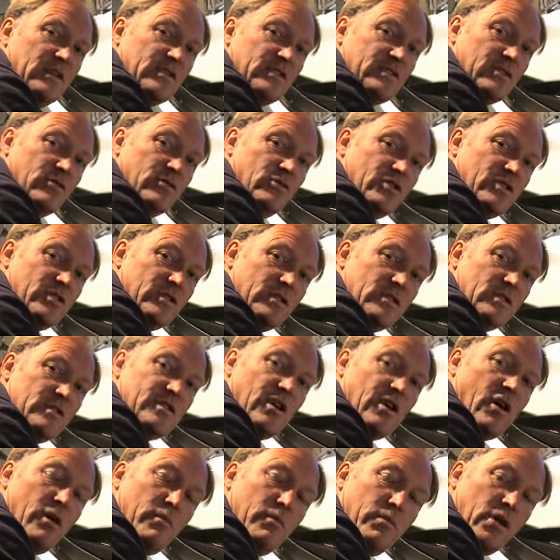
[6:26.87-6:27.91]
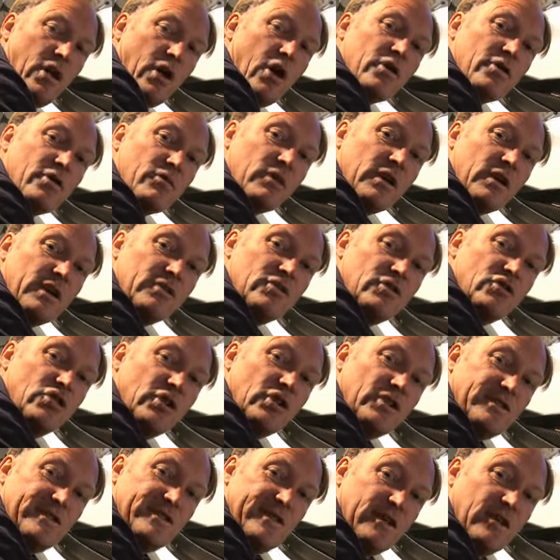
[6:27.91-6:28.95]
is loosen the top lock ring
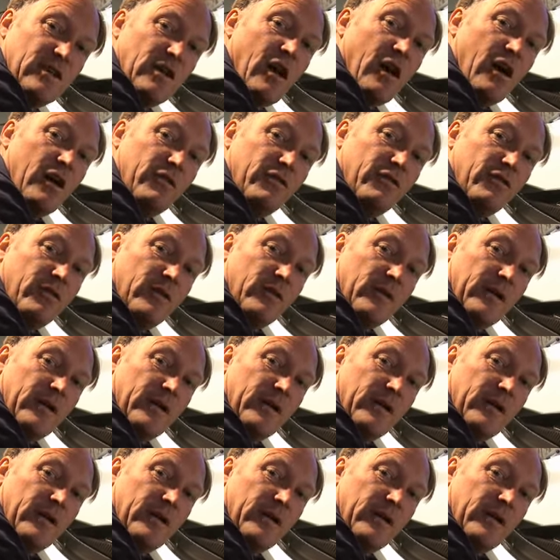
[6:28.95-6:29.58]
just enough